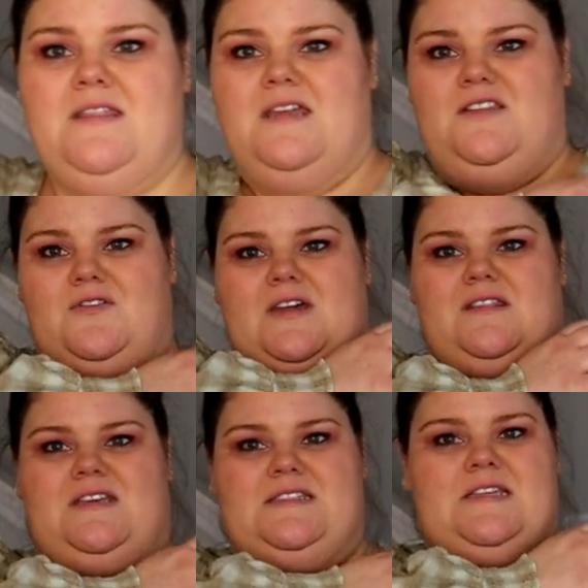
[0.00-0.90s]
And then you
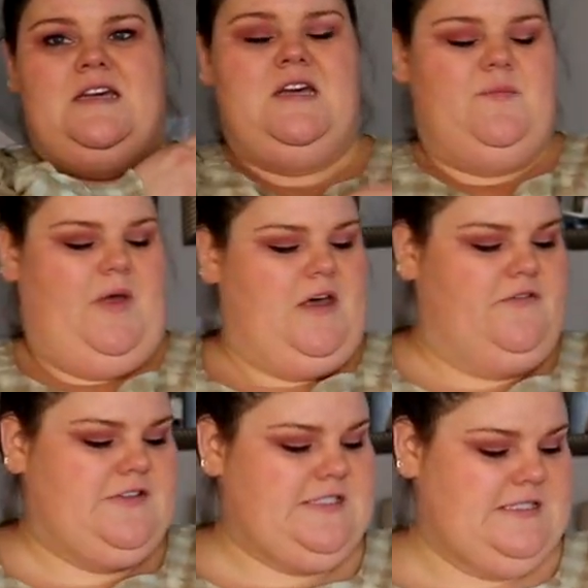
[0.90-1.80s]
get this
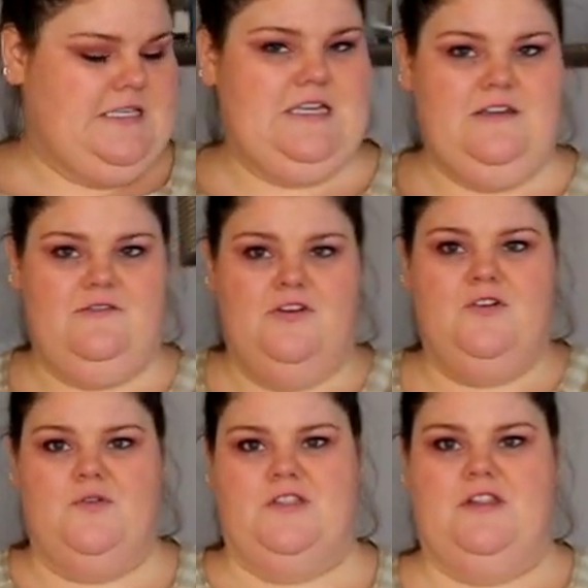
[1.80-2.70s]
puff sleeve
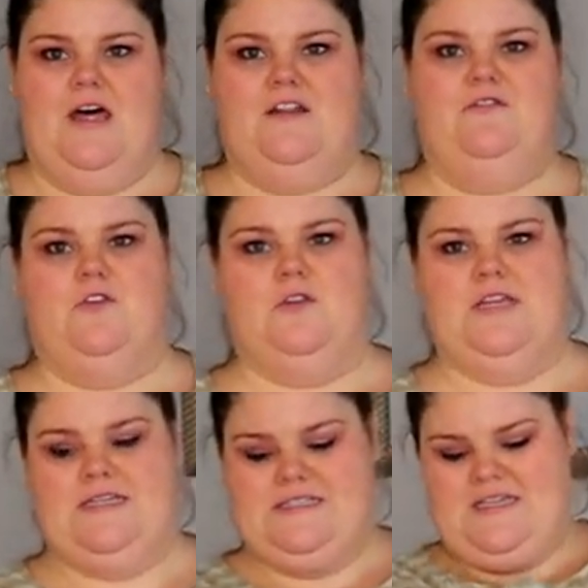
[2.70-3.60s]
with a lot of
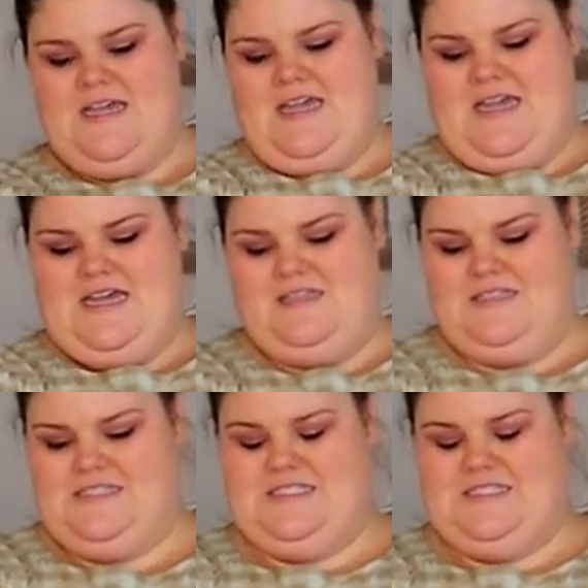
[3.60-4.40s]
fullness and then